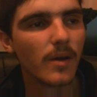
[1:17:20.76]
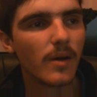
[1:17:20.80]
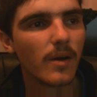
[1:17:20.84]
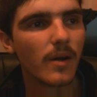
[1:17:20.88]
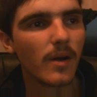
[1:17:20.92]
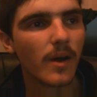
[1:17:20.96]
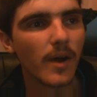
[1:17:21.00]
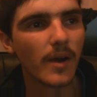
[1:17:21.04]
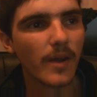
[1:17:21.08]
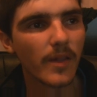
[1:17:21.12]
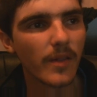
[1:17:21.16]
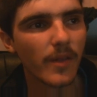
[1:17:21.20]

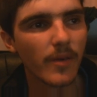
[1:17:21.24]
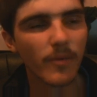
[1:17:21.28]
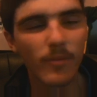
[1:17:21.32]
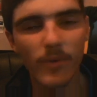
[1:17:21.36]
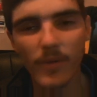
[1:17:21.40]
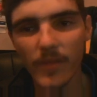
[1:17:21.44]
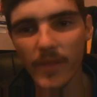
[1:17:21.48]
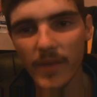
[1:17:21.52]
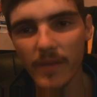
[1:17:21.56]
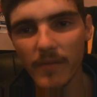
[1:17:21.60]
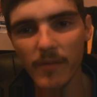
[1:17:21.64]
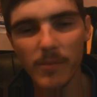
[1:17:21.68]
I don't know what
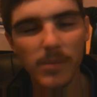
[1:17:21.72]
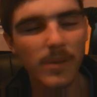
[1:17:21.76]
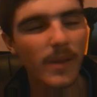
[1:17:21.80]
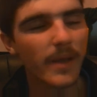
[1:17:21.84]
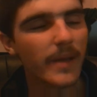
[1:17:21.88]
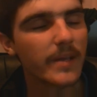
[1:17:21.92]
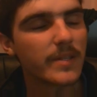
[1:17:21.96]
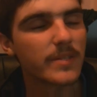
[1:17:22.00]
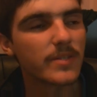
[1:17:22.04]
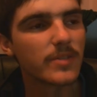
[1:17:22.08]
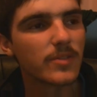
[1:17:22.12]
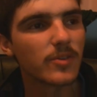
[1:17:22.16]
the other
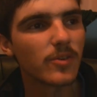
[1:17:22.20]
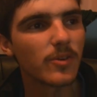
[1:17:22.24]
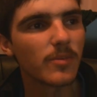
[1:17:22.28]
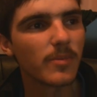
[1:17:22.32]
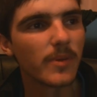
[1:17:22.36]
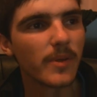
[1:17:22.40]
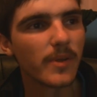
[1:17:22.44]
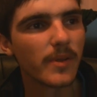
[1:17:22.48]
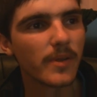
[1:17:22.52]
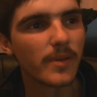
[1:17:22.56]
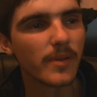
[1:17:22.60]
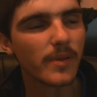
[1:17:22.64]
players saw,
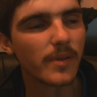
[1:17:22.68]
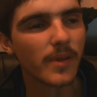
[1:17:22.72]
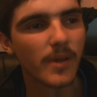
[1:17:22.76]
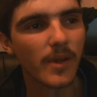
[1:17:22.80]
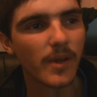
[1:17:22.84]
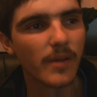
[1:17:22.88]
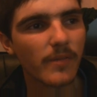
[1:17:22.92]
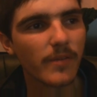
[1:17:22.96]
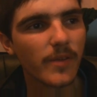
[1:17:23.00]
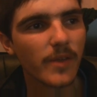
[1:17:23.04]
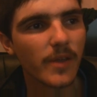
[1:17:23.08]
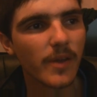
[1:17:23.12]
but you know,
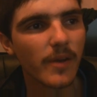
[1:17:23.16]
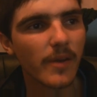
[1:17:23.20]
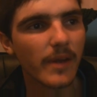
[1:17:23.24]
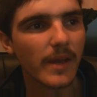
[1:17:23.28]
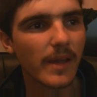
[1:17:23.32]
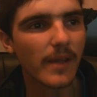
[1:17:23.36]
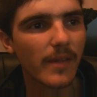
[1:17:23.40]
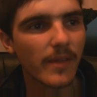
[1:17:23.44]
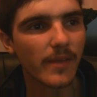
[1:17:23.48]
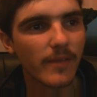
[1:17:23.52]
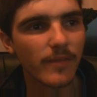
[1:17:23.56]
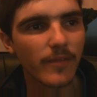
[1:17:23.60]
if you're going
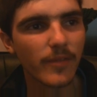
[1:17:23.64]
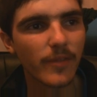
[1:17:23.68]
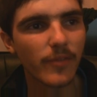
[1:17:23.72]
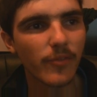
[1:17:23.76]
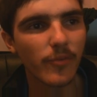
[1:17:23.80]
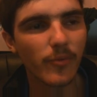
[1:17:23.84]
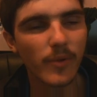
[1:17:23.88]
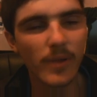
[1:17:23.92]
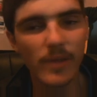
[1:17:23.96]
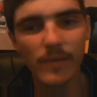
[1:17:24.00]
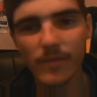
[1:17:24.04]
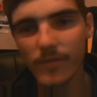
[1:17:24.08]
out there for the
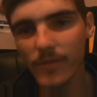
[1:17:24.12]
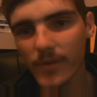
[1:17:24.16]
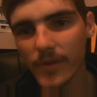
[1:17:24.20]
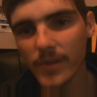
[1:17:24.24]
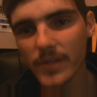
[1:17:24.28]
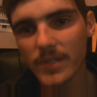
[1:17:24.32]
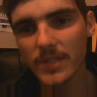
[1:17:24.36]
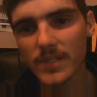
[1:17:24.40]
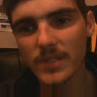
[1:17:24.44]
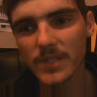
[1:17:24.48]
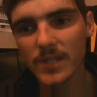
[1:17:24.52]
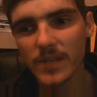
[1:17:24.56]

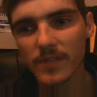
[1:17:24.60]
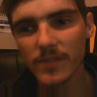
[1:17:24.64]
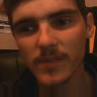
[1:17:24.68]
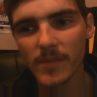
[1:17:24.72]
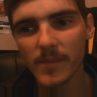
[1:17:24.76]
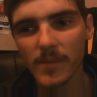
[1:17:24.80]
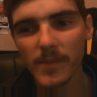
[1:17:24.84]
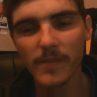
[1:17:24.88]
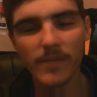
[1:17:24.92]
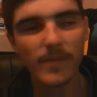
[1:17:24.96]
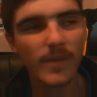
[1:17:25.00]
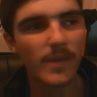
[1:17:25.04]
23s, you'd
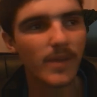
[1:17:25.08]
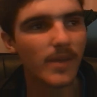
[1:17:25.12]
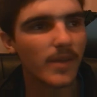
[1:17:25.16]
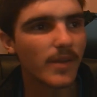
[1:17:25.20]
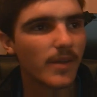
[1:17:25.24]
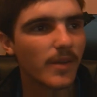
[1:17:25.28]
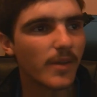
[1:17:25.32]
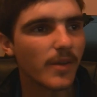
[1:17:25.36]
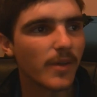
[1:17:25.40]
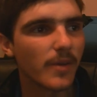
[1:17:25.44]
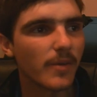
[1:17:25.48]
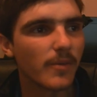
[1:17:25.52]
definitely be thinking,
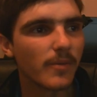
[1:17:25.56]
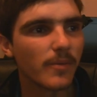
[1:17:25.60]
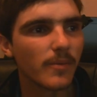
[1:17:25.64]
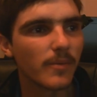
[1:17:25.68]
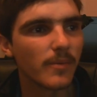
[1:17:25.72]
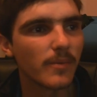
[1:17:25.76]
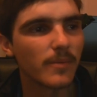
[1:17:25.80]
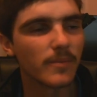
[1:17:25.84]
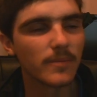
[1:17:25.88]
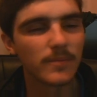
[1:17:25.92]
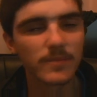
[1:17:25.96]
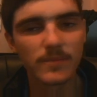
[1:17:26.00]
you know,
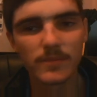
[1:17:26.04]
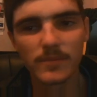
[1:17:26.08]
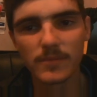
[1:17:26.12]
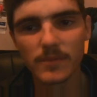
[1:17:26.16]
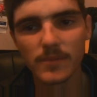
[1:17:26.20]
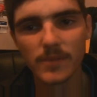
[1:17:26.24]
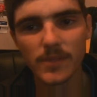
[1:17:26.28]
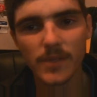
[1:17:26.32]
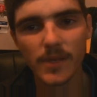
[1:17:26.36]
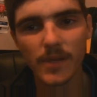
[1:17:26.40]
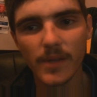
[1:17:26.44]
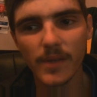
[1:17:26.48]

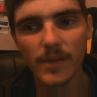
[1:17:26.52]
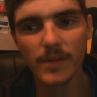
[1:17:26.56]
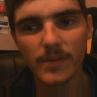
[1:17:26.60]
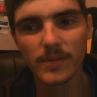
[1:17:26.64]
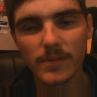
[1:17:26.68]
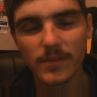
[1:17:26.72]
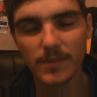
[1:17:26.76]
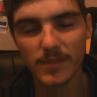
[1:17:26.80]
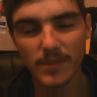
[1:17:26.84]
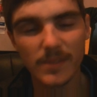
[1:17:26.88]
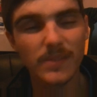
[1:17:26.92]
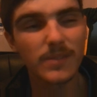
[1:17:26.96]

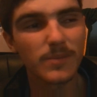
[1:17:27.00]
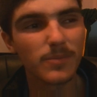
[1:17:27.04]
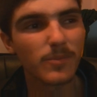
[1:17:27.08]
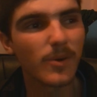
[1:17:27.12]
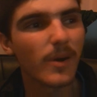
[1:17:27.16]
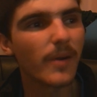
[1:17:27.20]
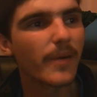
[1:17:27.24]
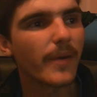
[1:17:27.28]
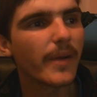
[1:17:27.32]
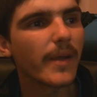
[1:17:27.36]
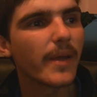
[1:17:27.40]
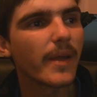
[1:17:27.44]
that's a
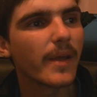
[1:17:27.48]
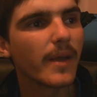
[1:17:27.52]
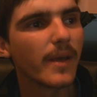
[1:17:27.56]
worry.